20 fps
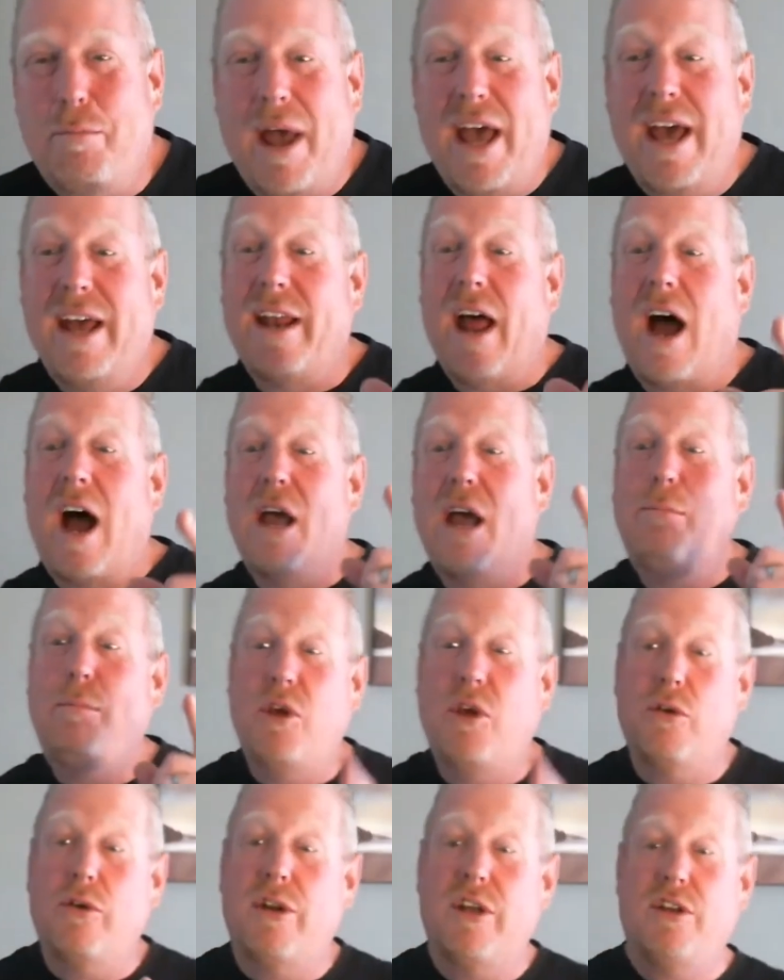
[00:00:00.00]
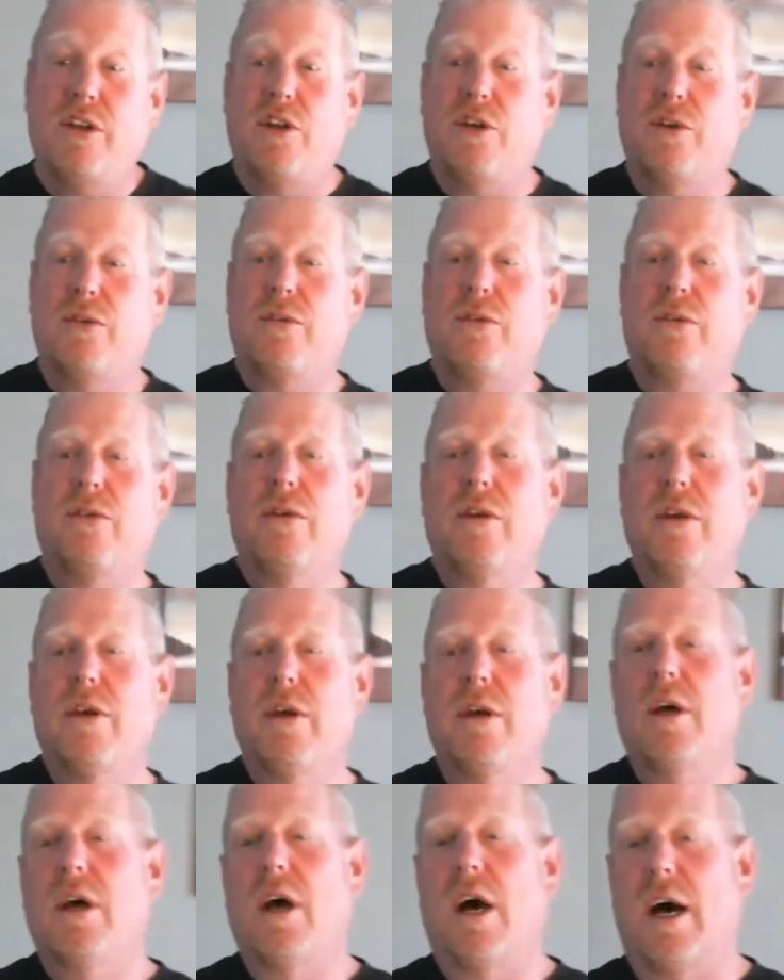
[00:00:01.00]
ben, I muted you
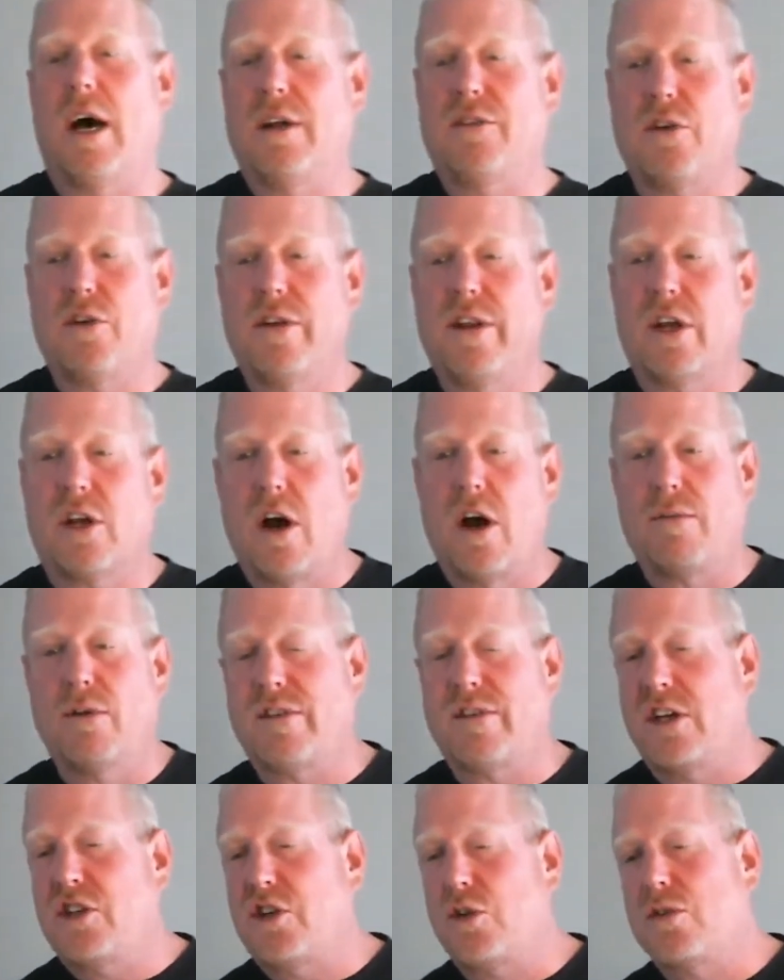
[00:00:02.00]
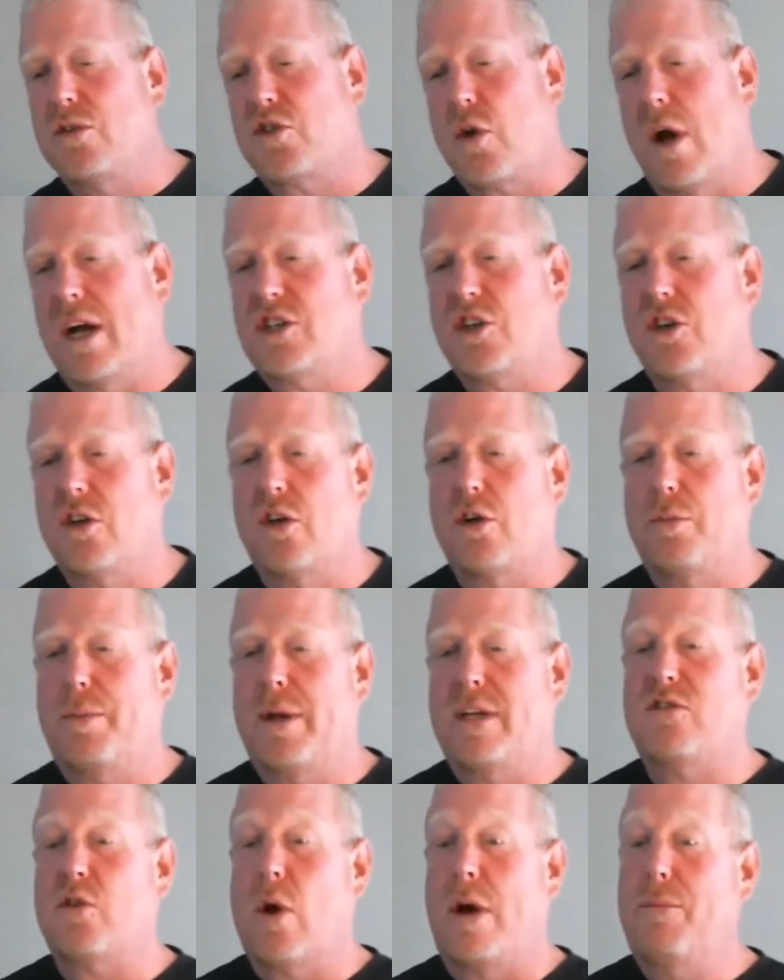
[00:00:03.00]
uh, during the conversation. You were scratching a little
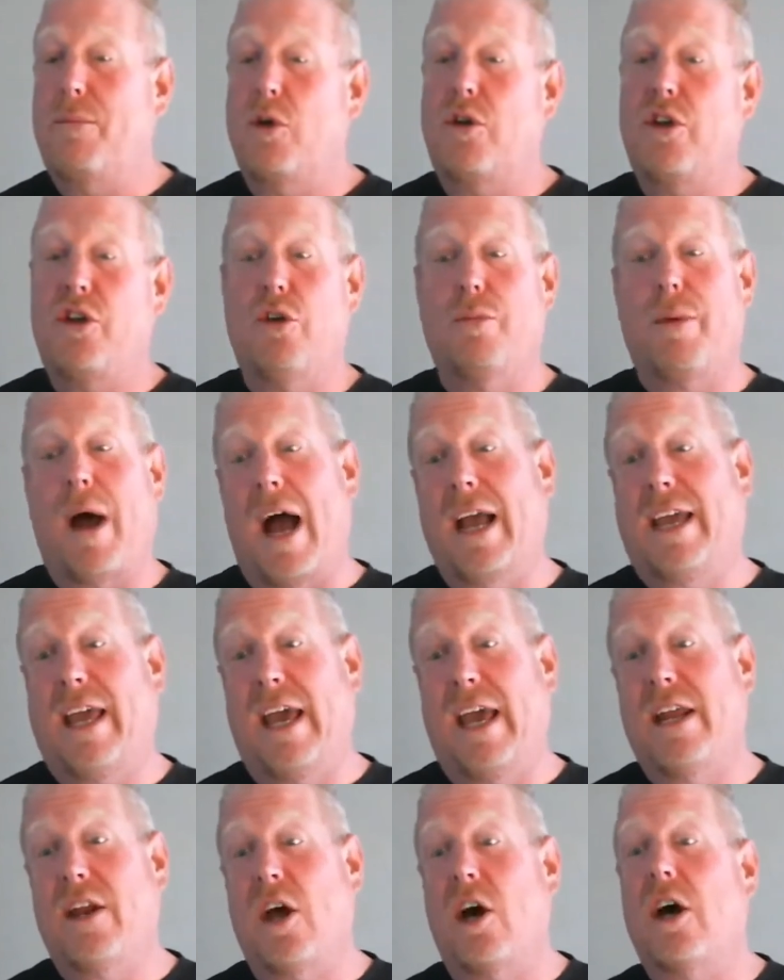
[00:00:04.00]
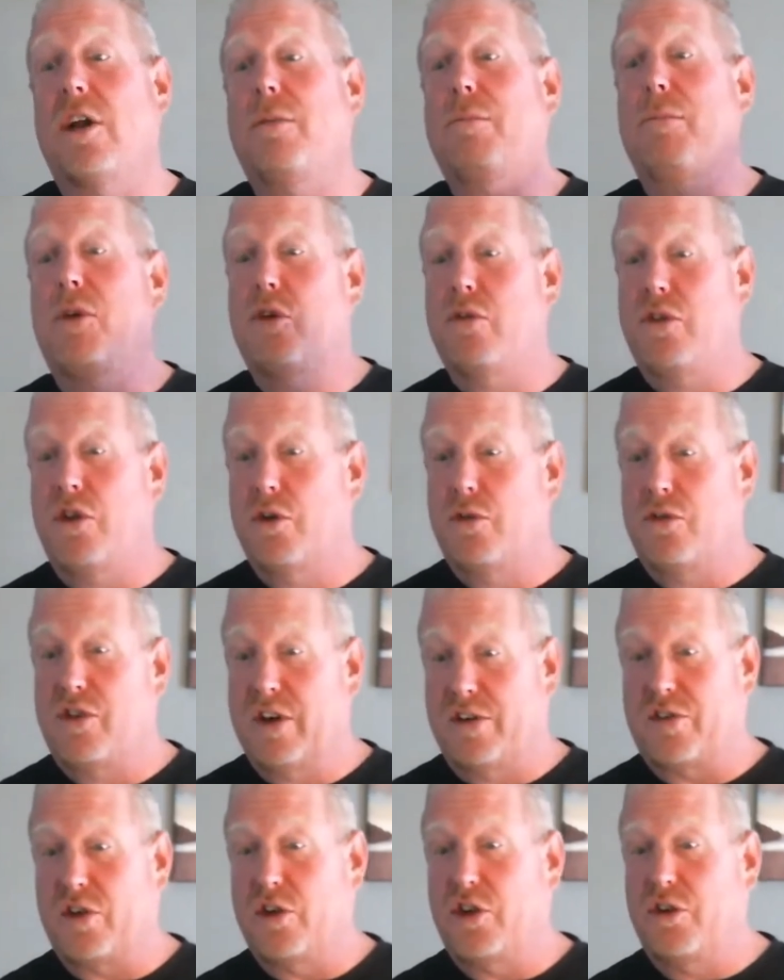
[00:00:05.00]
bit, so I muted you. I can't unmute you,
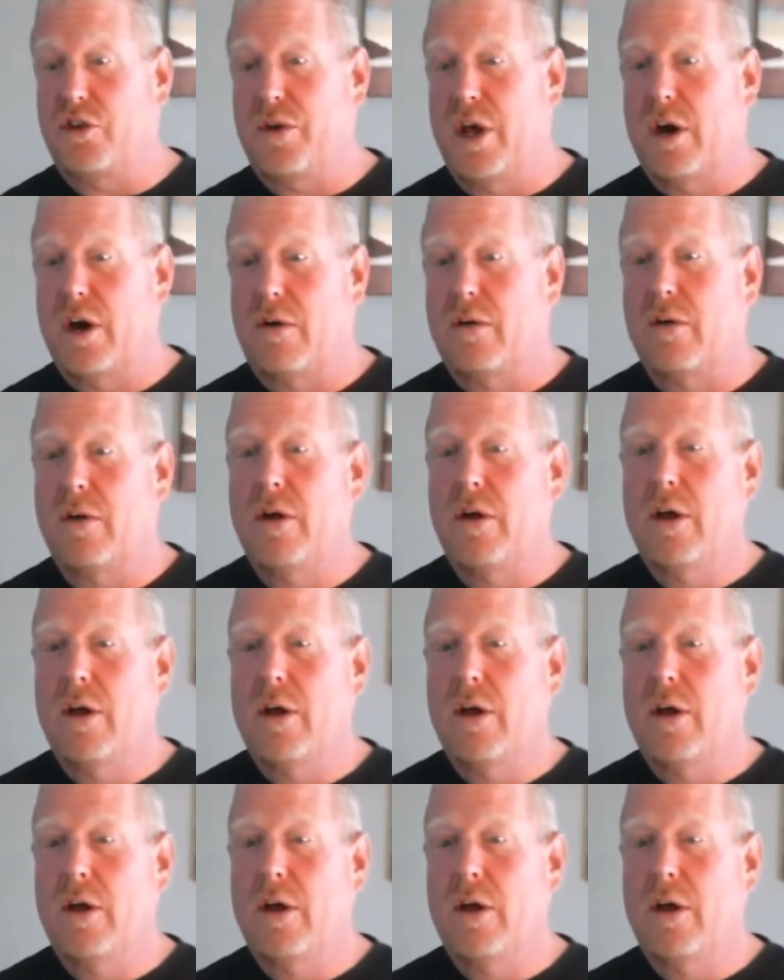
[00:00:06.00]
just so you know.